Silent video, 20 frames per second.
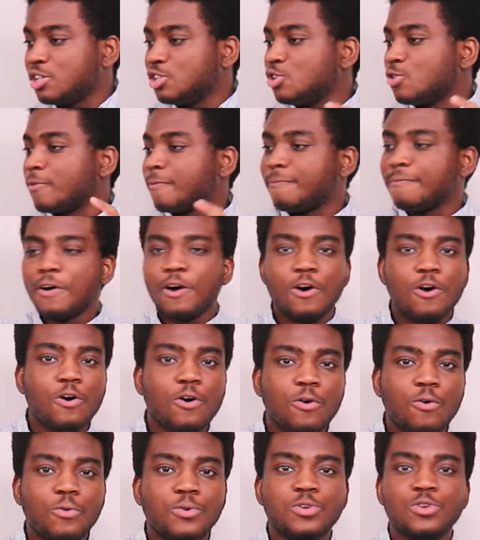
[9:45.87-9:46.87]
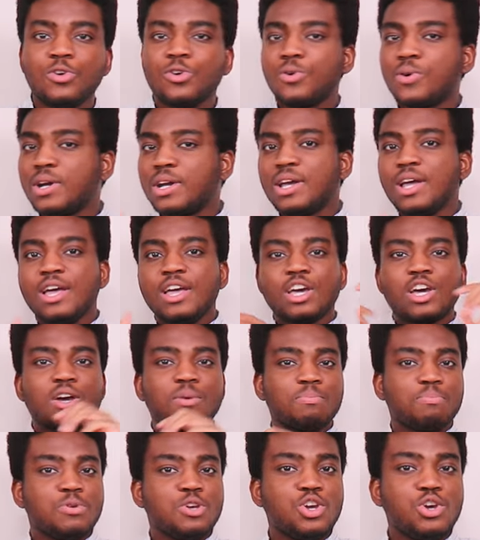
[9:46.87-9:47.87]
your phone, your
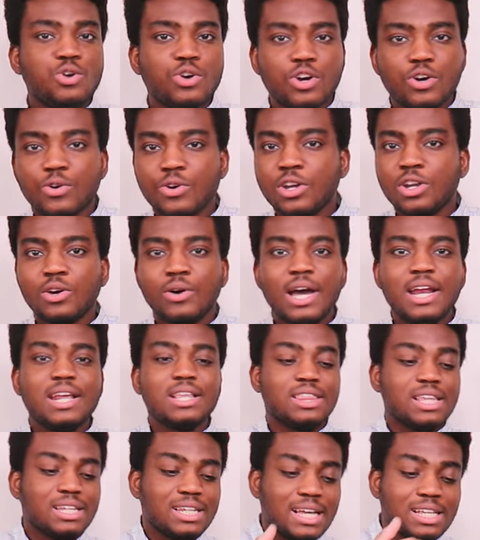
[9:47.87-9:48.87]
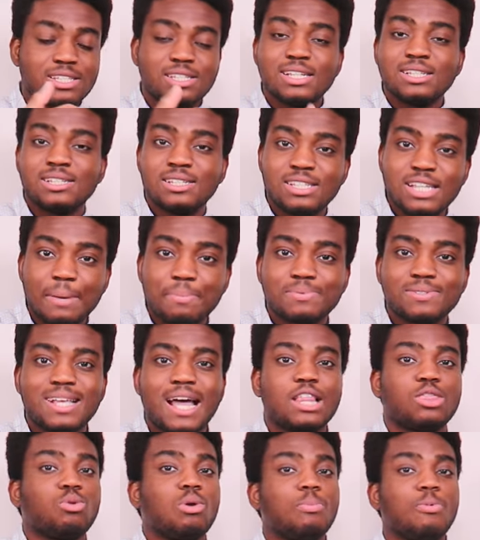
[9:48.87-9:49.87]
computer, you know, anything that accepts
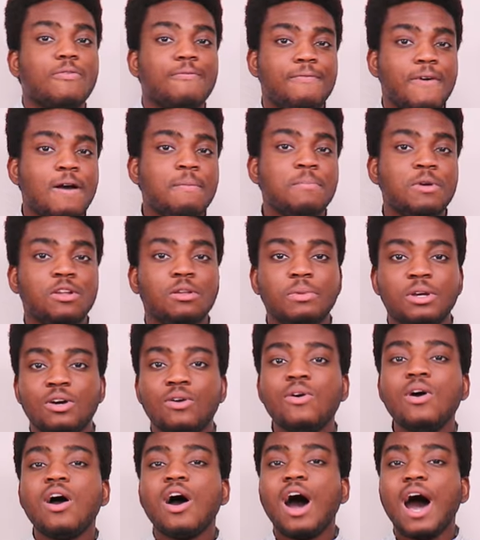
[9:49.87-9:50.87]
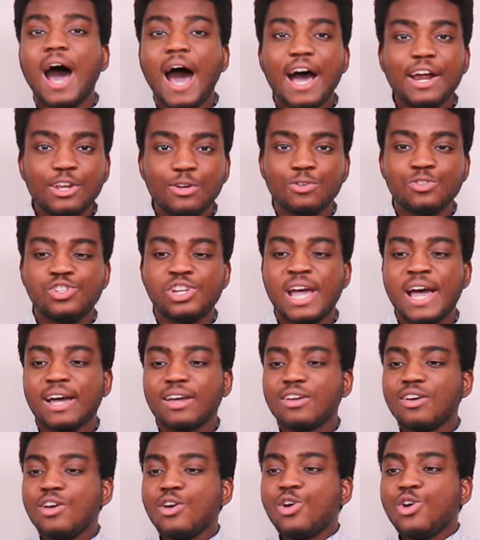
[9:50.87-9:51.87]
that 3.5 millimeter audio jack,